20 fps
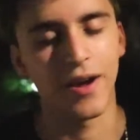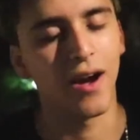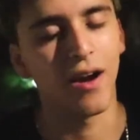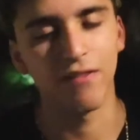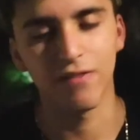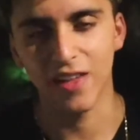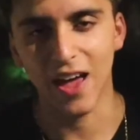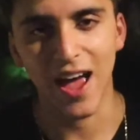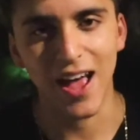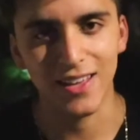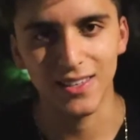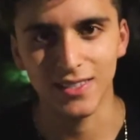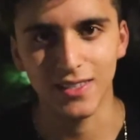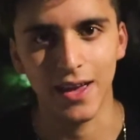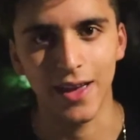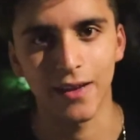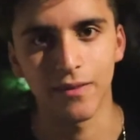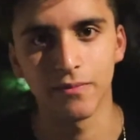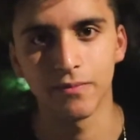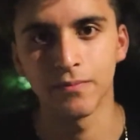Of the ad
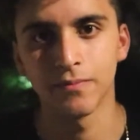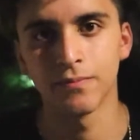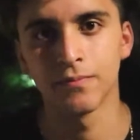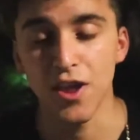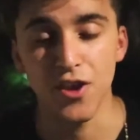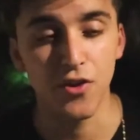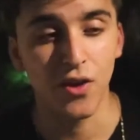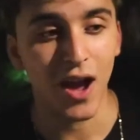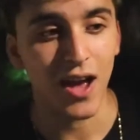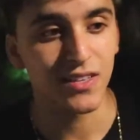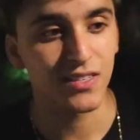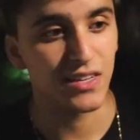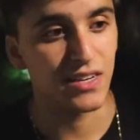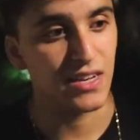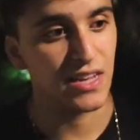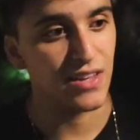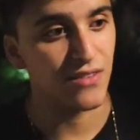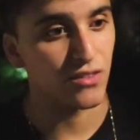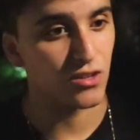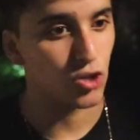set. And you guys
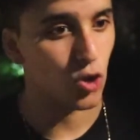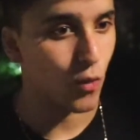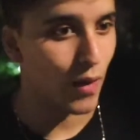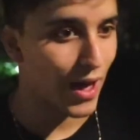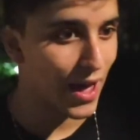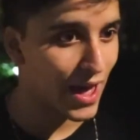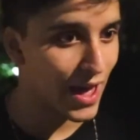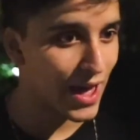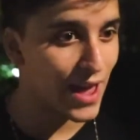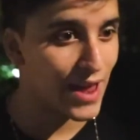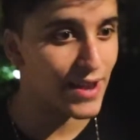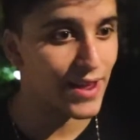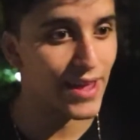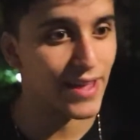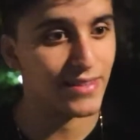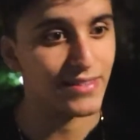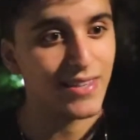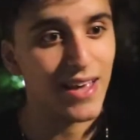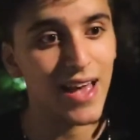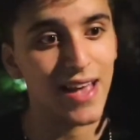can even go ahead
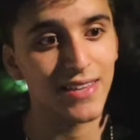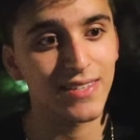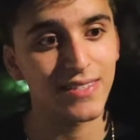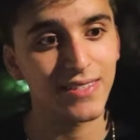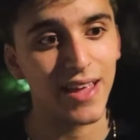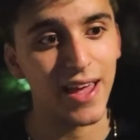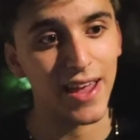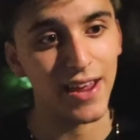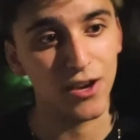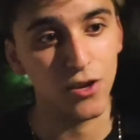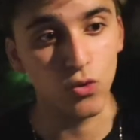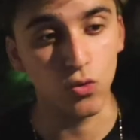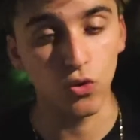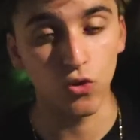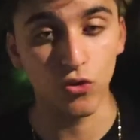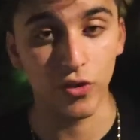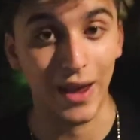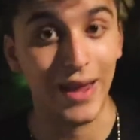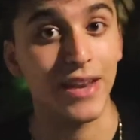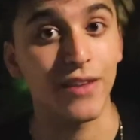and test a new
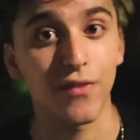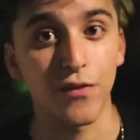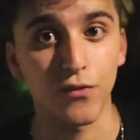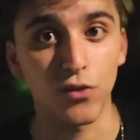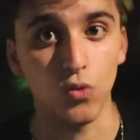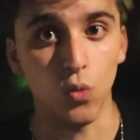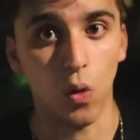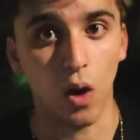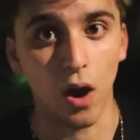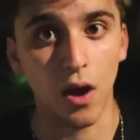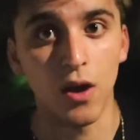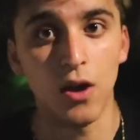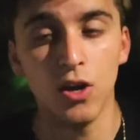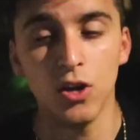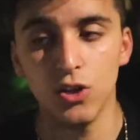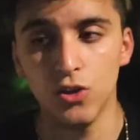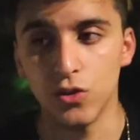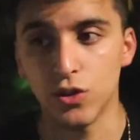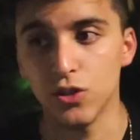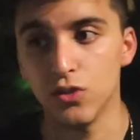creative if you want.
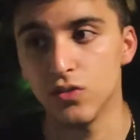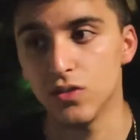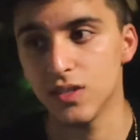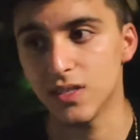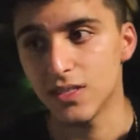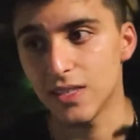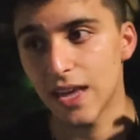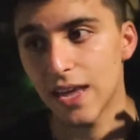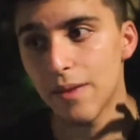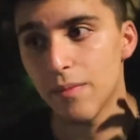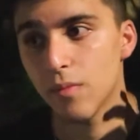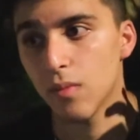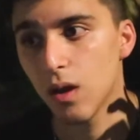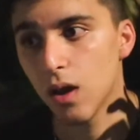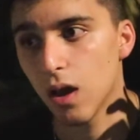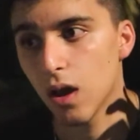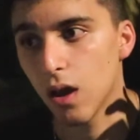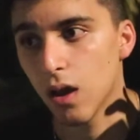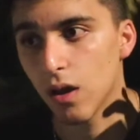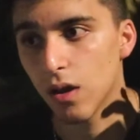You can use the same
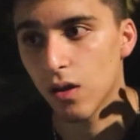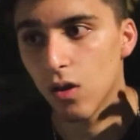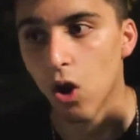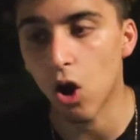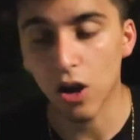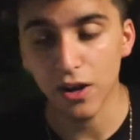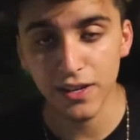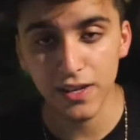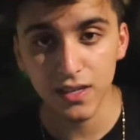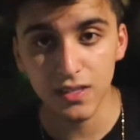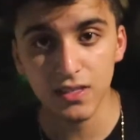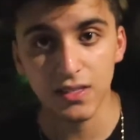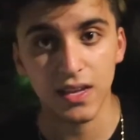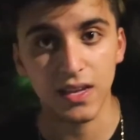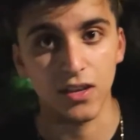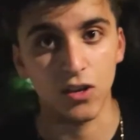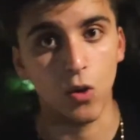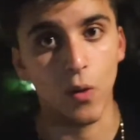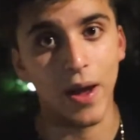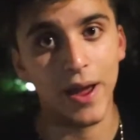audience
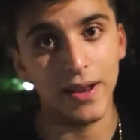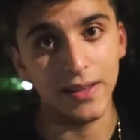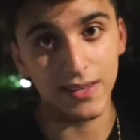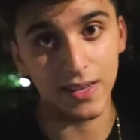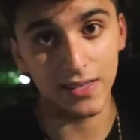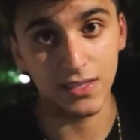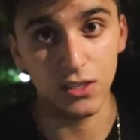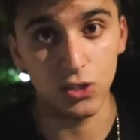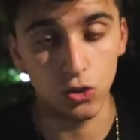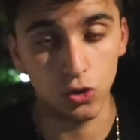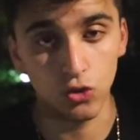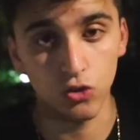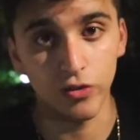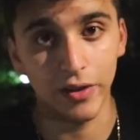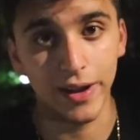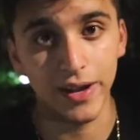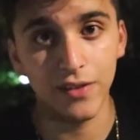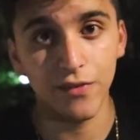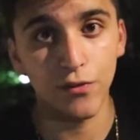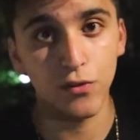and go ahead and test a new
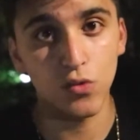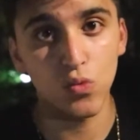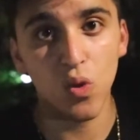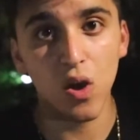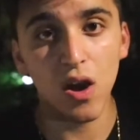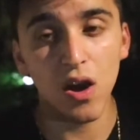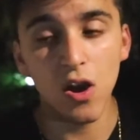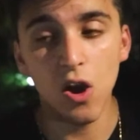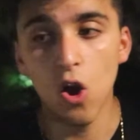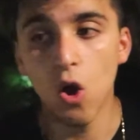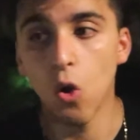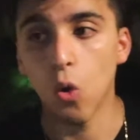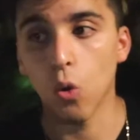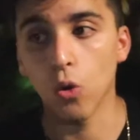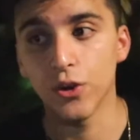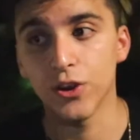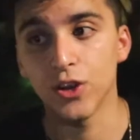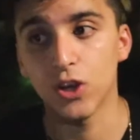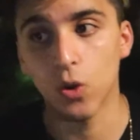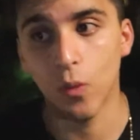creative if you want,
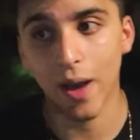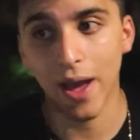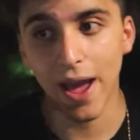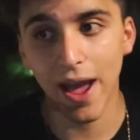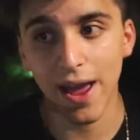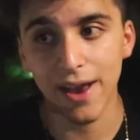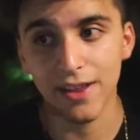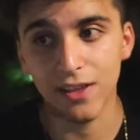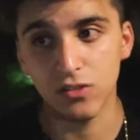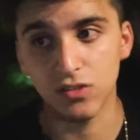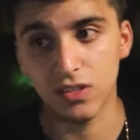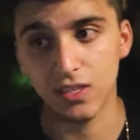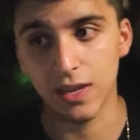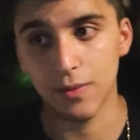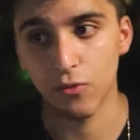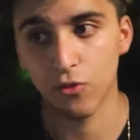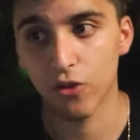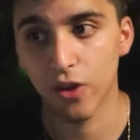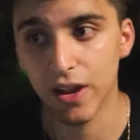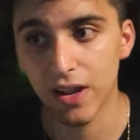or you can go ahead and use the
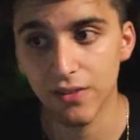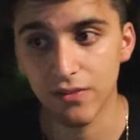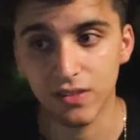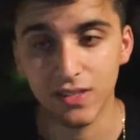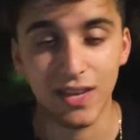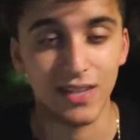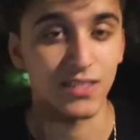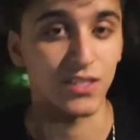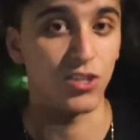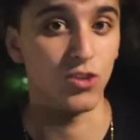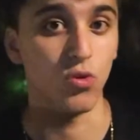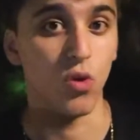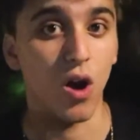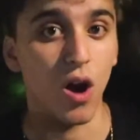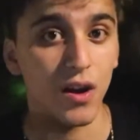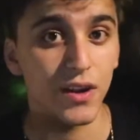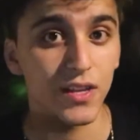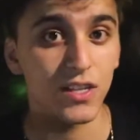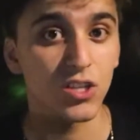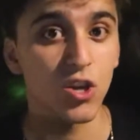same creative and test a new
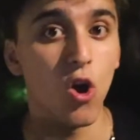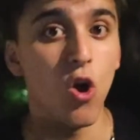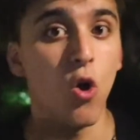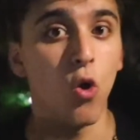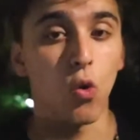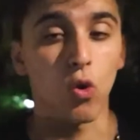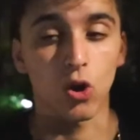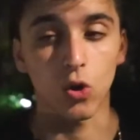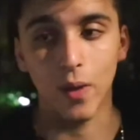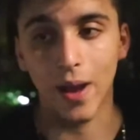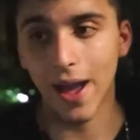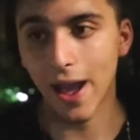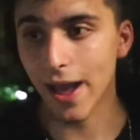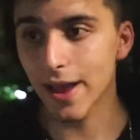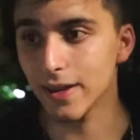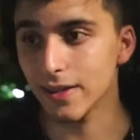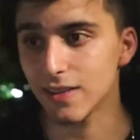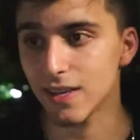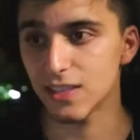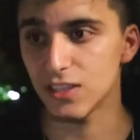audience, or go
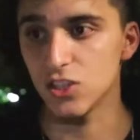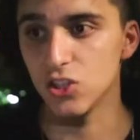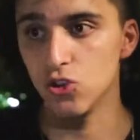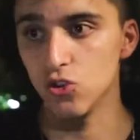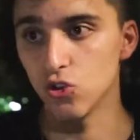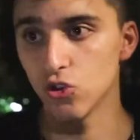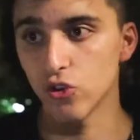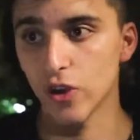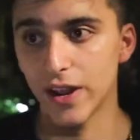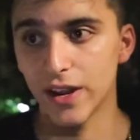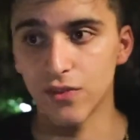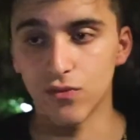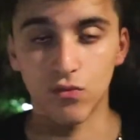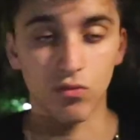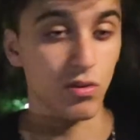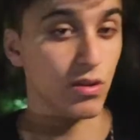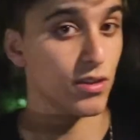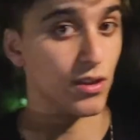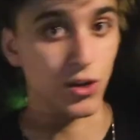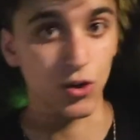ahead and test a new creative
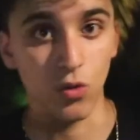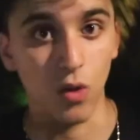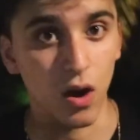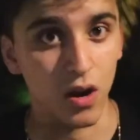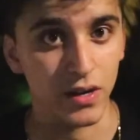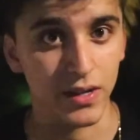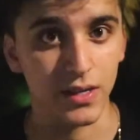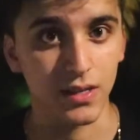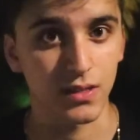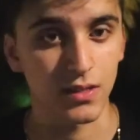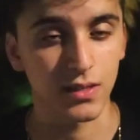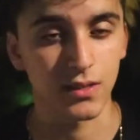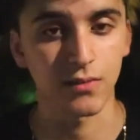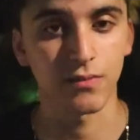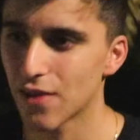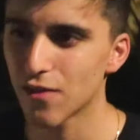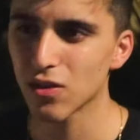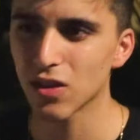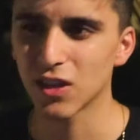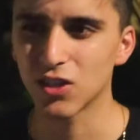with a new audience.
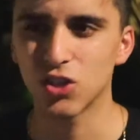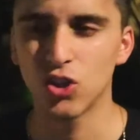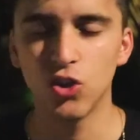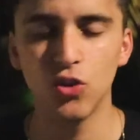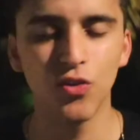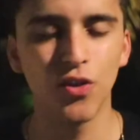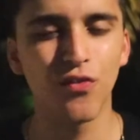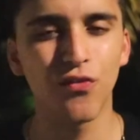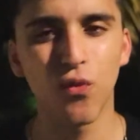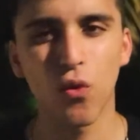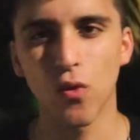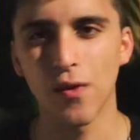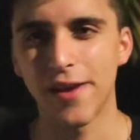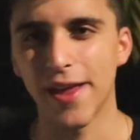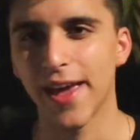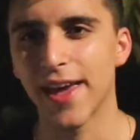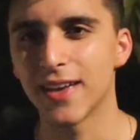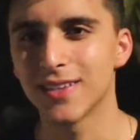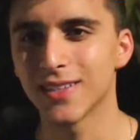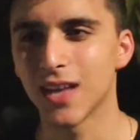Because every like 2 to 4
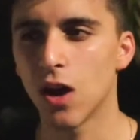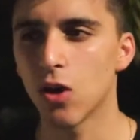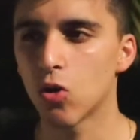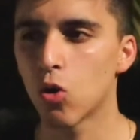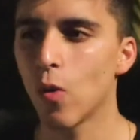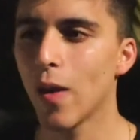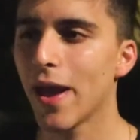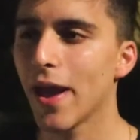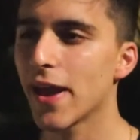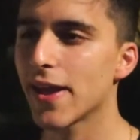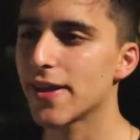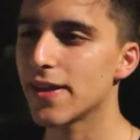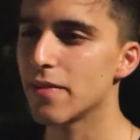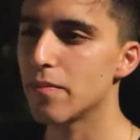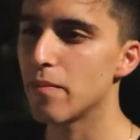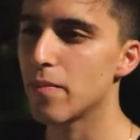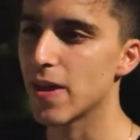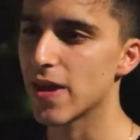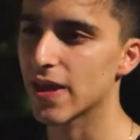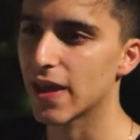days, I'll go ahead
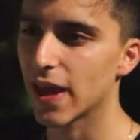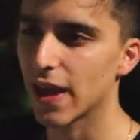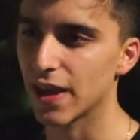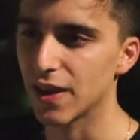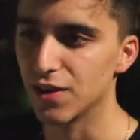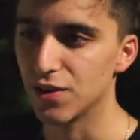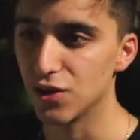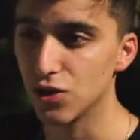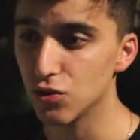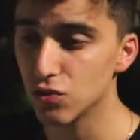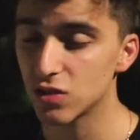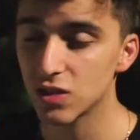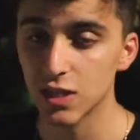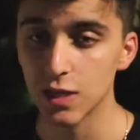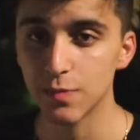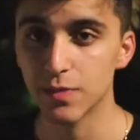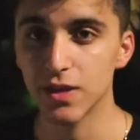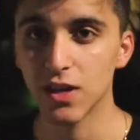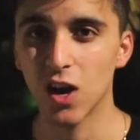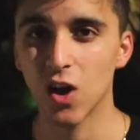and make a new
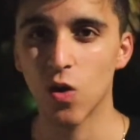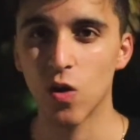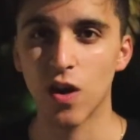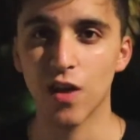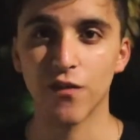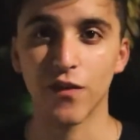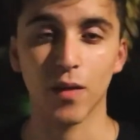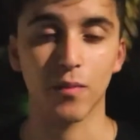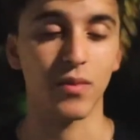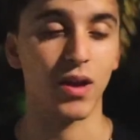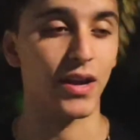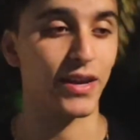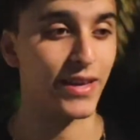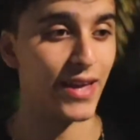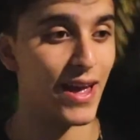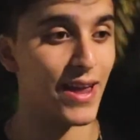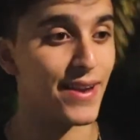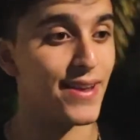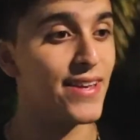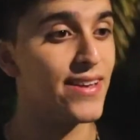CBO if I'm,
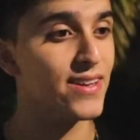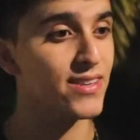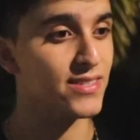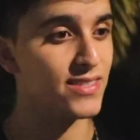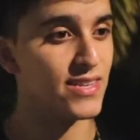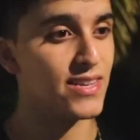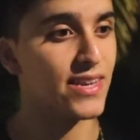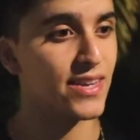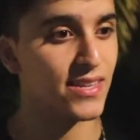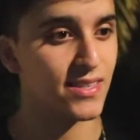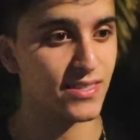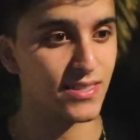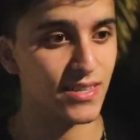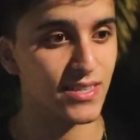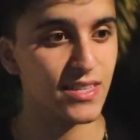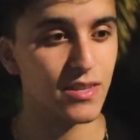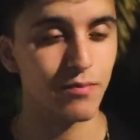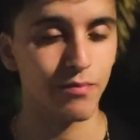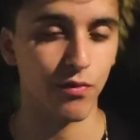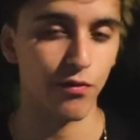again, seeing
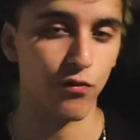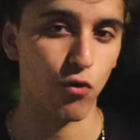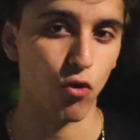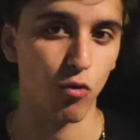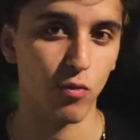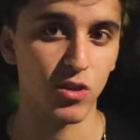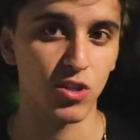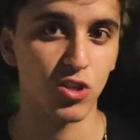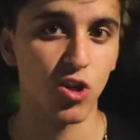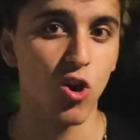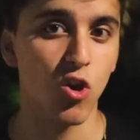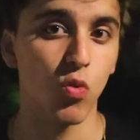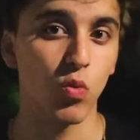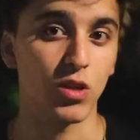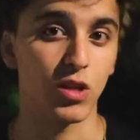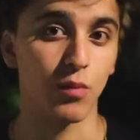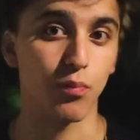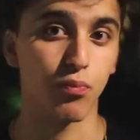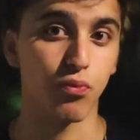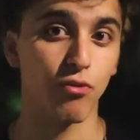consistent performance
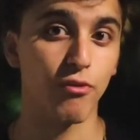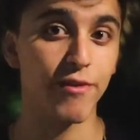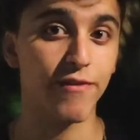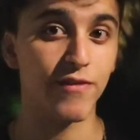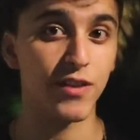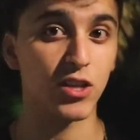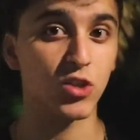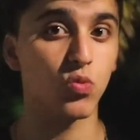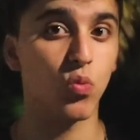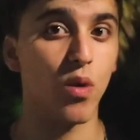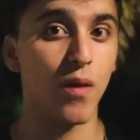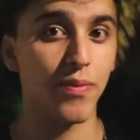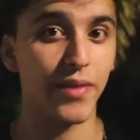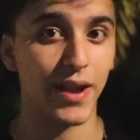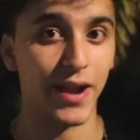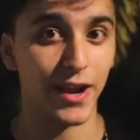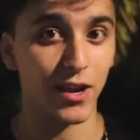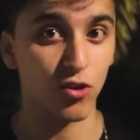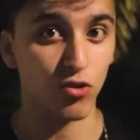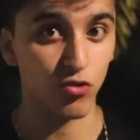with the previous one
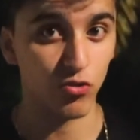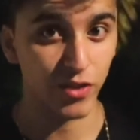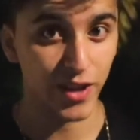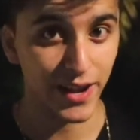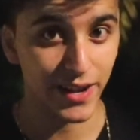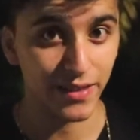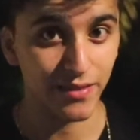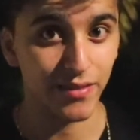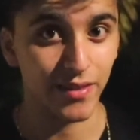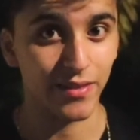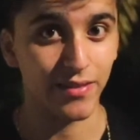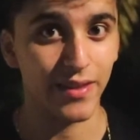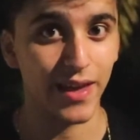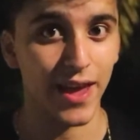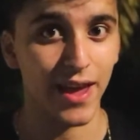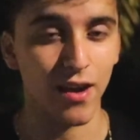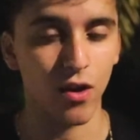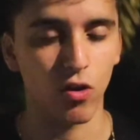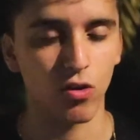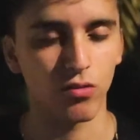that I created the
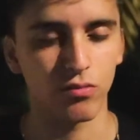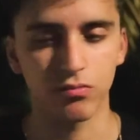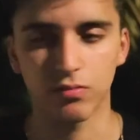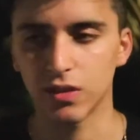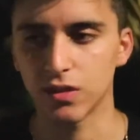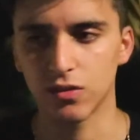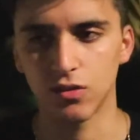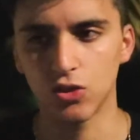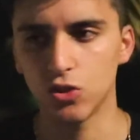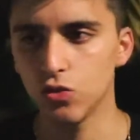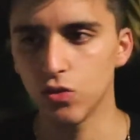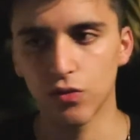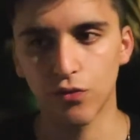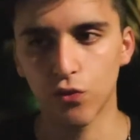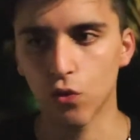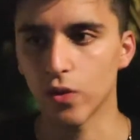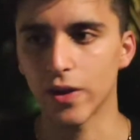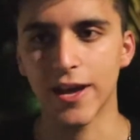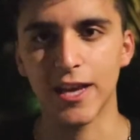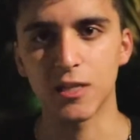day, or like 2 to
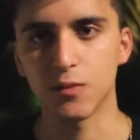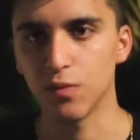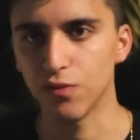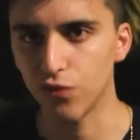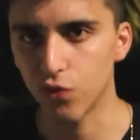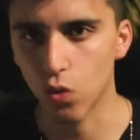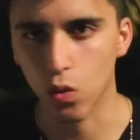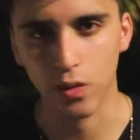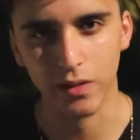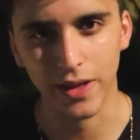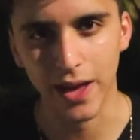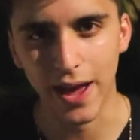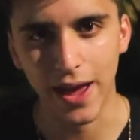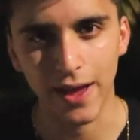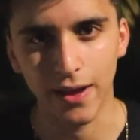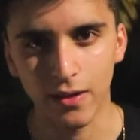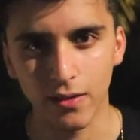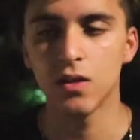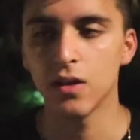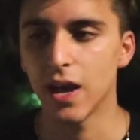4 days before that.